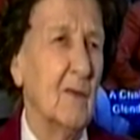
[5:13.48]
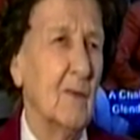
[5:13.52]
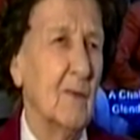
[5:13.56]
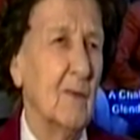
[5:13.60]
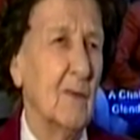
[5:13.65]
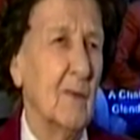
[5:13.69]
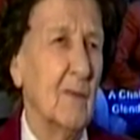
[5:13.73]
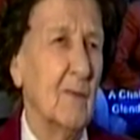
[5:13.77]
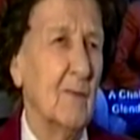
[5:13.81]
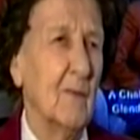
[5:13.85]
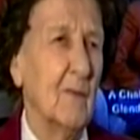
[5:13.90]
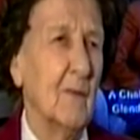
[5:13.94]

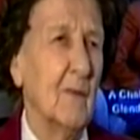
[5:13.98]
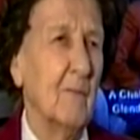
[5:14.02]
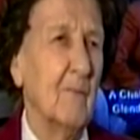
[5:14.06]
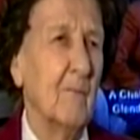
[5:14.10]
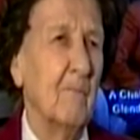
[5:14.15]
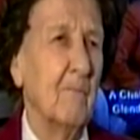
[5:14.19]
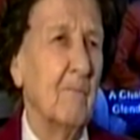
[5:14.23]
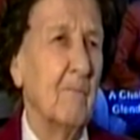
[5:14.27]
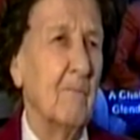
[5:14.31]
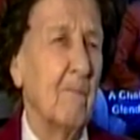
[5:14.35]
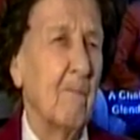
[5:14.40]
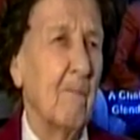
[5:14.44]
different.
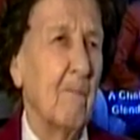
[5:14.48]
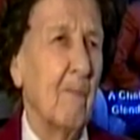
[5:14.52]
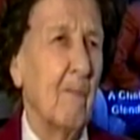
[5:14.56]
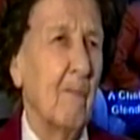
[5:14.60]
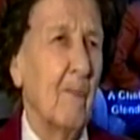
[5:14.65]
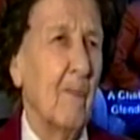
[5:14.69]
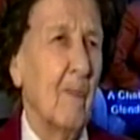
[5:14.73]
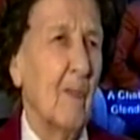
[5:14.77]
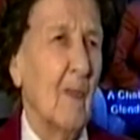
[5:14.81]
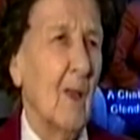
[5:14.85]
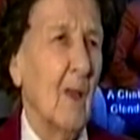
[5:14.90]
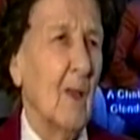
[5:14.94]

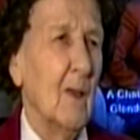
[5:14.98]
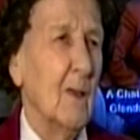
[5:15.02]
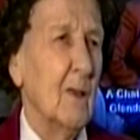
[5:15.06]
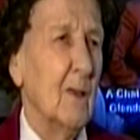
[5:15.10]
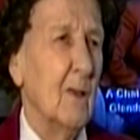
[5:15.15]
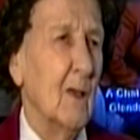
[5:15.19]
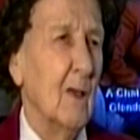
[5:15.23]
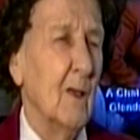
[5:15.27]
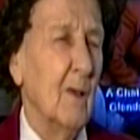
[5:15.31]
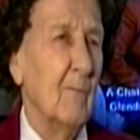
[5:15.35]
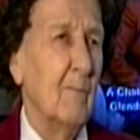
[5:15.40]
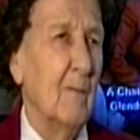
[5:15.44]

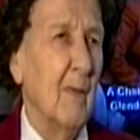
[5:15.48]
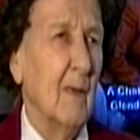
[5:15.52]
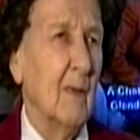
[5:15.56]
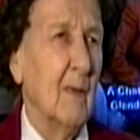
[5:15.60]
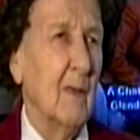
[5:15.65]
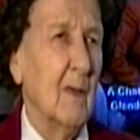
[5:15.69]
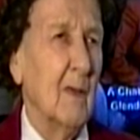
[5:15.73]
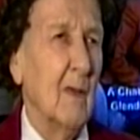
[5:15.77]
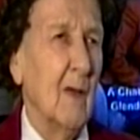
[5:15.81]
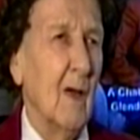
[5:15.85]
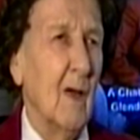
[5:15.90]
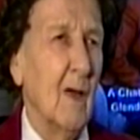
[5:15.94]
You have better
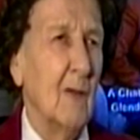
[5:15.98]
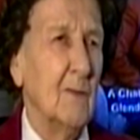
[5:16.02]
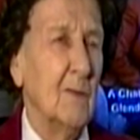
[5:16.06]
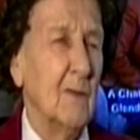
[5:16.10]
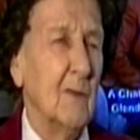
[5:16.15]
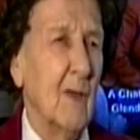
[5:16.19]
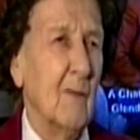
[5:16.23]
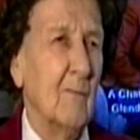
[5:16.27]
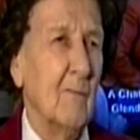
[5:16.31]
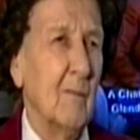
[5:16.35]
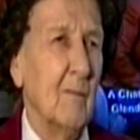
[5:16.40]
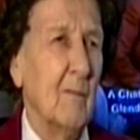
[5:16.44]
cars, you
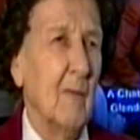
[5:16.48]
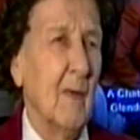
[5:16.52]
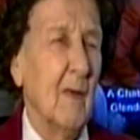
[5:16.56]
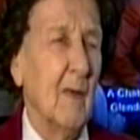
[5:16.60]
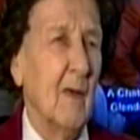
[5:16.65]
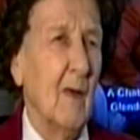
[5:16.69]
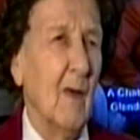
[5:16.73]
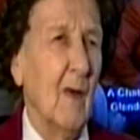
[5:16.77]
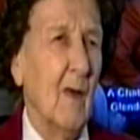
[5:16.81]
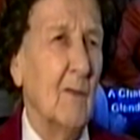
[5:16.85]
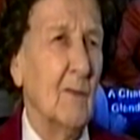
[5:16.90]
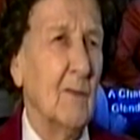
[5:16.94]
have a
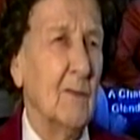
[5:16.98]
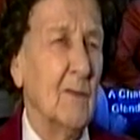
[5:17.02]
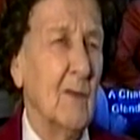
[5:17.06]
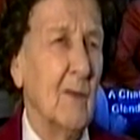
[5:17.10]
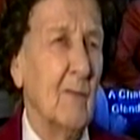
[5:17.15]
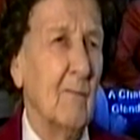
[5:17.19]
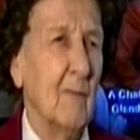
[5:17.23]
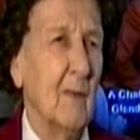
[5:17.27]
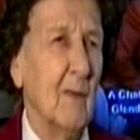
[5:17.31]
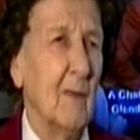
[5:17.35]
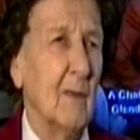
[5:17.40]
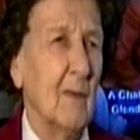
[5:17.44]
better house, you
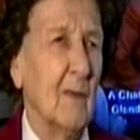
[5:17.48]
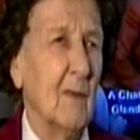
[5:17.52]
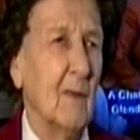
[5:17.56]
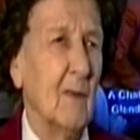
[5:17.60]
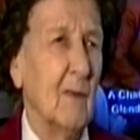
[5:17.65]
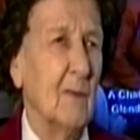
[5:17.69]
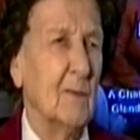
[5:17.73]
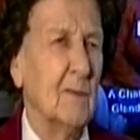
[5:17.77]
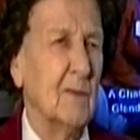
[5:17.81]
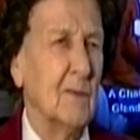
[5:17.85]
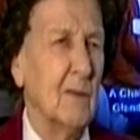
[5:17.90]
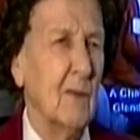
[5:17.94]
have better
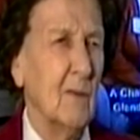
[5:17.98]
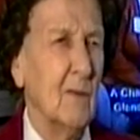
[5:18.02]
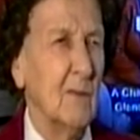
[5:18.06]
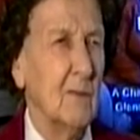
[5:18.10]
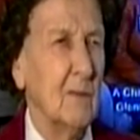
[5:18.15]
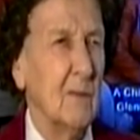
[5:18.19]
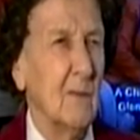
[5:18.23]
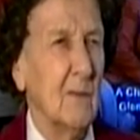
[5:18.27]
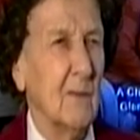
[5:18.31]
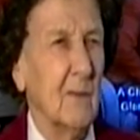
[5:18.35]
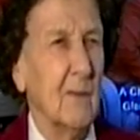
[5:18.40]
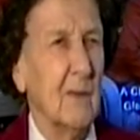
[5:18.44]
clothes. Don't
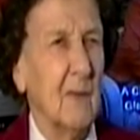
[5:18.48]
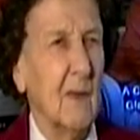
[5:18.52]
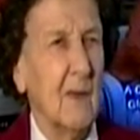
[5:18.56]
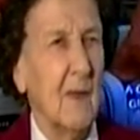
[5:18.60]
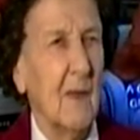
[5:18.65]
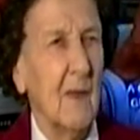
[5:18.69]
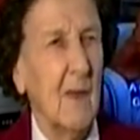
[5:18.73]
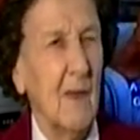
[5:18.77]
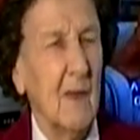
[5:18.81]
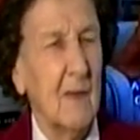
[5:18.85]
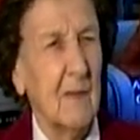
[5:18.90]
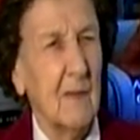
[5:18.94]
do
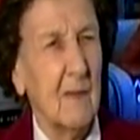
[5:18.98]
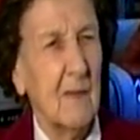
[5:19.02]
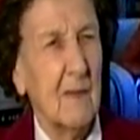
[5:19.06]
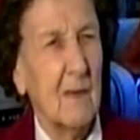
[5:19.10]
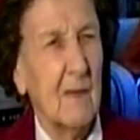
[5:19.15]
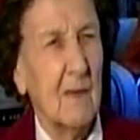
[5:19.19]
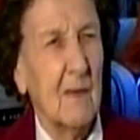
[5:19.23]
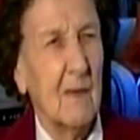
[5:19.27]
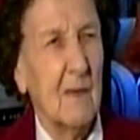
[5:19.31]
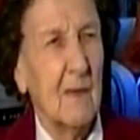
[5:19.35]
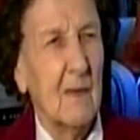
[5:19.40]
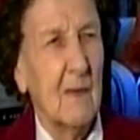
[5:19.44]
that.
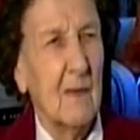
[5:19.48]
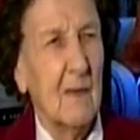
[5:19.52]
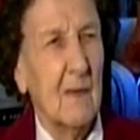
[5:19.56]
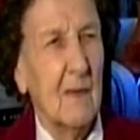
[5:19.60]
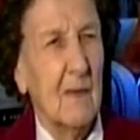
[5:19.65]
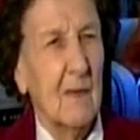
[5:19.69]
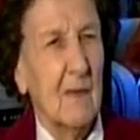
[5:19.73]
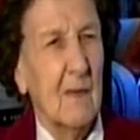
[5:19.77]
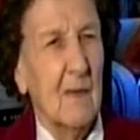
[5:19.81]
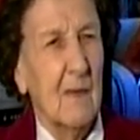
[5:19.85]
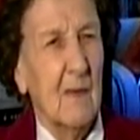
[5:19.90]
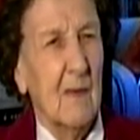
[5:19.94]

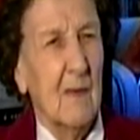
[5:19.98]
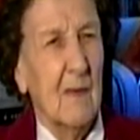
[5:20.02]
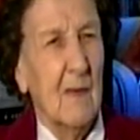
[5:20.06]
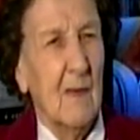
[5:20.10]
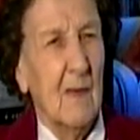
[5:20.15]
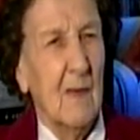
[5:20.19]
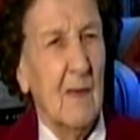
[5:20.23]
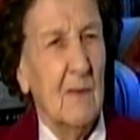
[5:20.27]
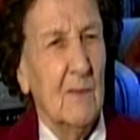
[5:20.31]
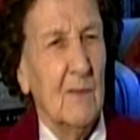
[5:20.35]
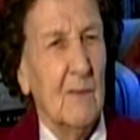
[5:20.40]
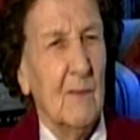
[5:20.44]

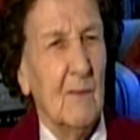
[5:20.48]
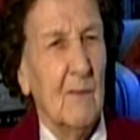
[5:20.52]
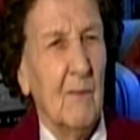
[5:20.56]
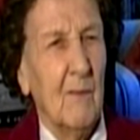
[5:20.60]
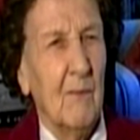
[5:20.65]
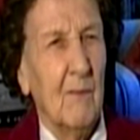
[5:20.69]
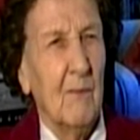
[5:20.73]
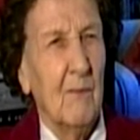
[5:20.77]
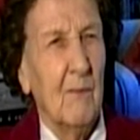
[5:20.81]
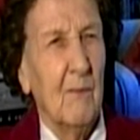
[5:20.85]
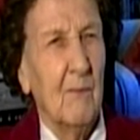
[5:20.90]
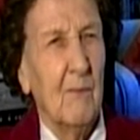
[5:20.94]
It's a
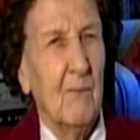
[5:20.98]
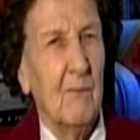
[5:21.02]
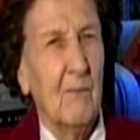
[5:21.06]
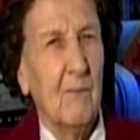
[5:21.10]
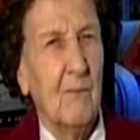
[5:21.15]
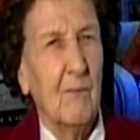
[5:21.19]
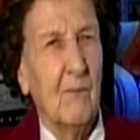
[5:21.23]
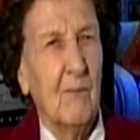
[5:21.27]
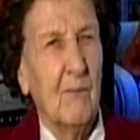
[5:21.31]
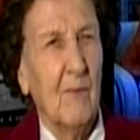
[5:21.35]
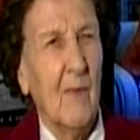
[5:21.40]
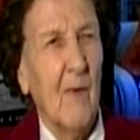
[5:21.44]

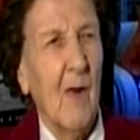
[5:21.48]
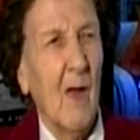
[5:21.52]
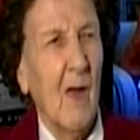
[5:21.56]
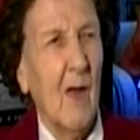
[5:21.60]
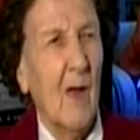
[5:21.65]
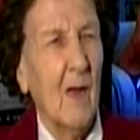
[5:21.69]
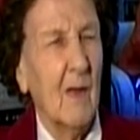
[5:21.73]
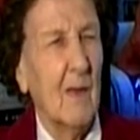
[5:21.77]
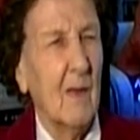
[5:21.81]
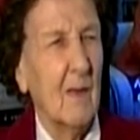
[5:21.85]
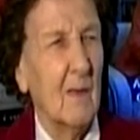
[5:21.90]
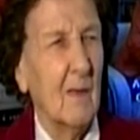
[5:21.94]

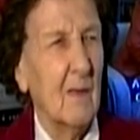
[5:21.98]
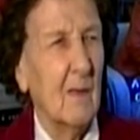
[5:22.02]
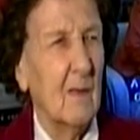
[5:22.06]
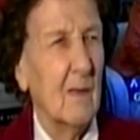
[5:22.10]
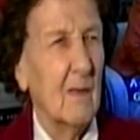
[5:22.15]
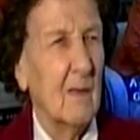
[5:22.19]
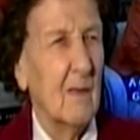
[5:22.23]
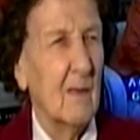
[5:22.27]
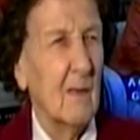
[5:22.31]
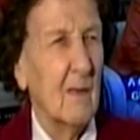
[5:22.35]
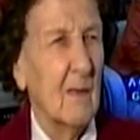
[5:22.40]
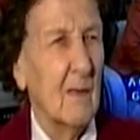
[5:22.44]
fraud.
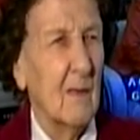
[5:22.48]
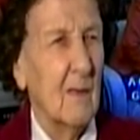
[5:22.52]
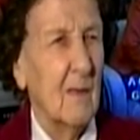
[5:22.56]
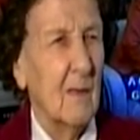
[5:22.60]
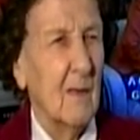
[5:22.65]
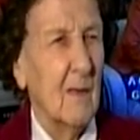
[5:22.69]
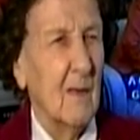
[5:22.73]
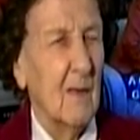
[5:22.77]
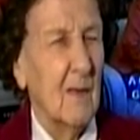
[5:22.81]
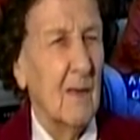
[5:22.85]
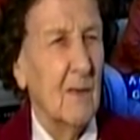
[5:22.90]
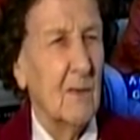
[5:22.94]

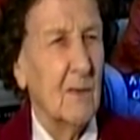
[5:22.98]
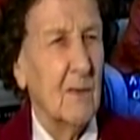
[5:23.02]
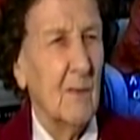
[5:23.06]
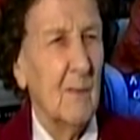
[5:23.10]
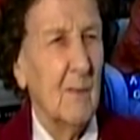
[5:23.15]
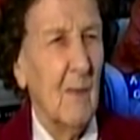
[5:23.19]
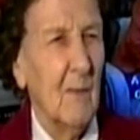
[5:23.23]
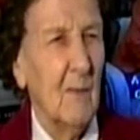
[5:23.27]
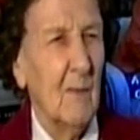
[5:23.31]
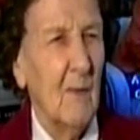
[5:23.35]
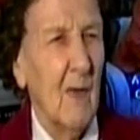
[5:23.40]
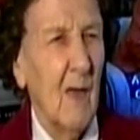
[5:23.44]
It's a
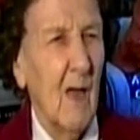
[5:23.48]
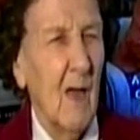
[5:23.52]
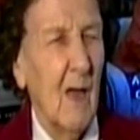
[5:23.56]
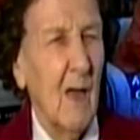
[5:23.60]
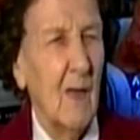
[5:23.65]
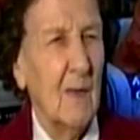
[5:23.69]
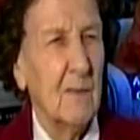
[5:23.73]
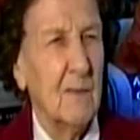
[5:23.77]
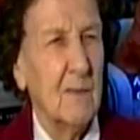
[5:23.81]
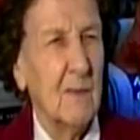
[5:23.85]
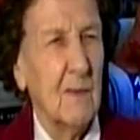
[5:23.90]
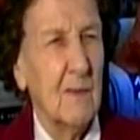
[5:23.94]

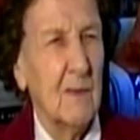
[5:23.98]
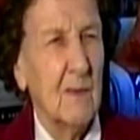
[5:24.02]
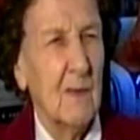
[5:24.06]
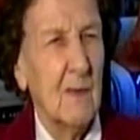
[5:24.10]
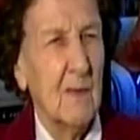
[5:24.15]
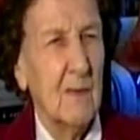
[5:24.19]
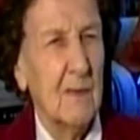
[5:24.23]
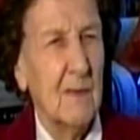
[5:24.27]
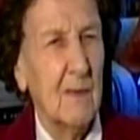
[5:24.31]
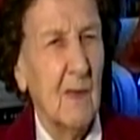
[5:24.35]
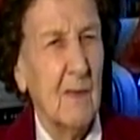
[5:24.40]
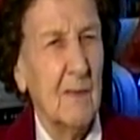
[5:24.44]
mirage.
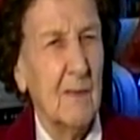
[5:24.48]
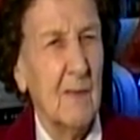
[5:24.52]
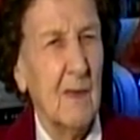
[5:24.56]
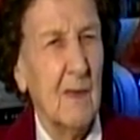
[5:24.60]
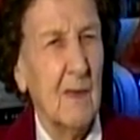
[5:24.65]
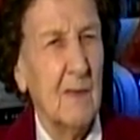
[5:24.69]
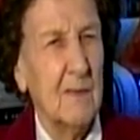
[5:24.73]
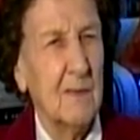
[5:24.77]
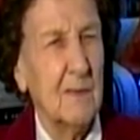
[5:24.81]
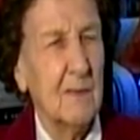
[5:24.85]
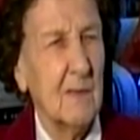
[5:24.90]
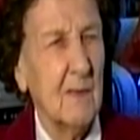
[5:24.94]
It doesn't
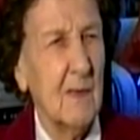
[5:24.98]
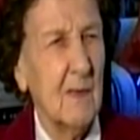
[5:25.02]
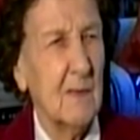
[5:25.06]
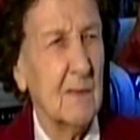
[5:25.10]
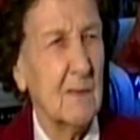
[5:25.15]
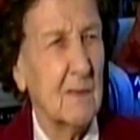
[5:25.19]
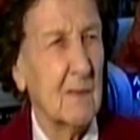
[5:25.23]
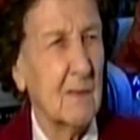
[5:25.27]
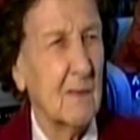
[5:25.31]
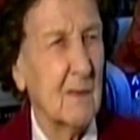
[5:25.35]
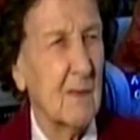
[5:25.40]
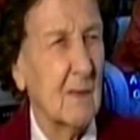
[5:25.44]

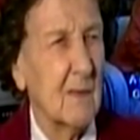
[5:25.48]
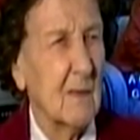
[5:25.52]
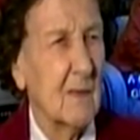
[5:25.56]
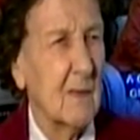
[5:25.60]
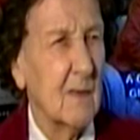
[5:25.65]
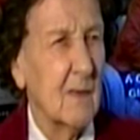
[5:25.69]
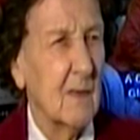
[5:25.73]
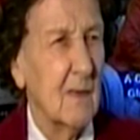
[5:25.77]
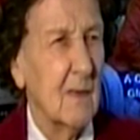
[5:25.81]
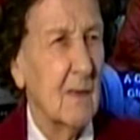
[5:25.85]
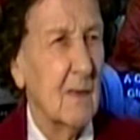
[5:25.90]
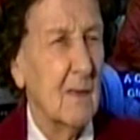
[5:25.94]
exist.
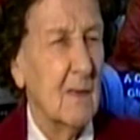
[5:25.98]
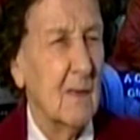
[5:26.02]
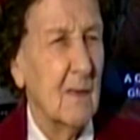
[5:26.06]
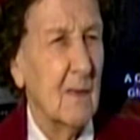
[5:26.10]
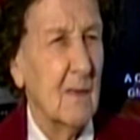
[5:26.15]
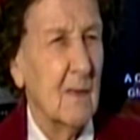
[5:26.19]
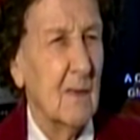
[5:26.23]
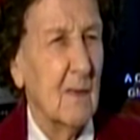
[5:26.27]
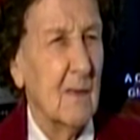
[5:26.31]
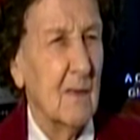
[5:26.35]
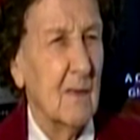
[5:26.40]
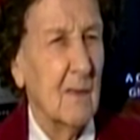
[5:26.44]

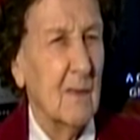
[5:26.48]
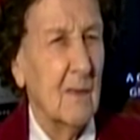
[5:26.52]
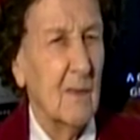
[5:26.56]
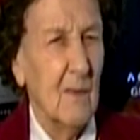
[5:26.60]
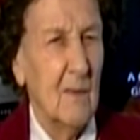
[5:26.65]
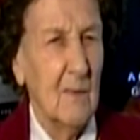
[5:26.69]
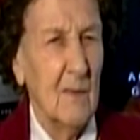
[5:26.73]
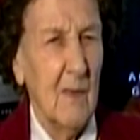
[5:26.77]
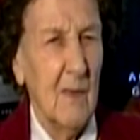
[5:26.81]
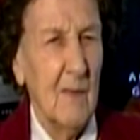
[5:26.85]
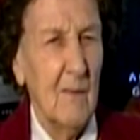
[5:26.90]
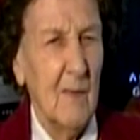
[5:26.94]

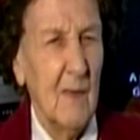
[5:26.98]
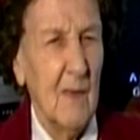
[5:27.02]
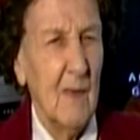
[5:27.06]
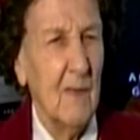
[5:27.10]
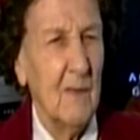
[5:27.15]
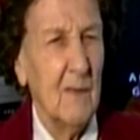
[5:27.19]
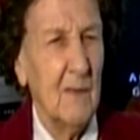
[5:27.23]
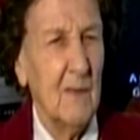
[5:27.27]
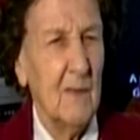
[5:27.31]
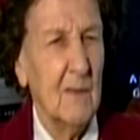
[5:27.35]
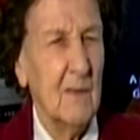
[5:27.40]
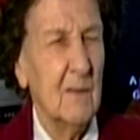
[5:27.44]
Don't have
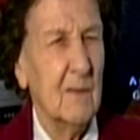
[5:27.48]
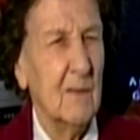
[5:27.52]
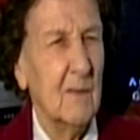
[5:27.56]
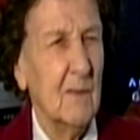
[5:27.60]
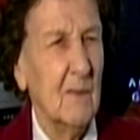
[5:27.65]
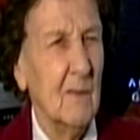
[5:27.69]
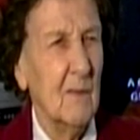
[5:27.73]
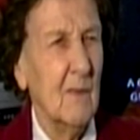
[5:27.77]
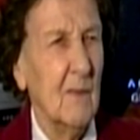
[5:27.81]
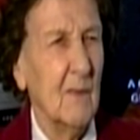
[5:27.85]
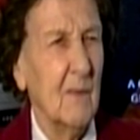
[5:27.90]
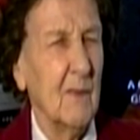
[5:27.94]
anything to
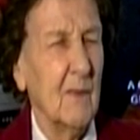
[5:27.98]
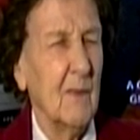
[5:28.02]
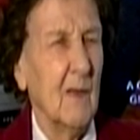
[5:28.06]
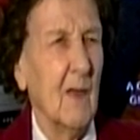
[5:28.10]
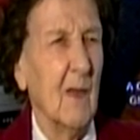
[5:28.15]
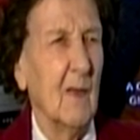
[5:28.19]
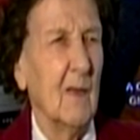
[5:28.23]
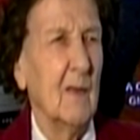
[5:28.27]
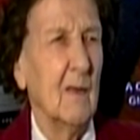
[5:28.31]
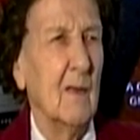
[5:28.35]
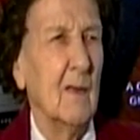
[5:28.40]
do with that.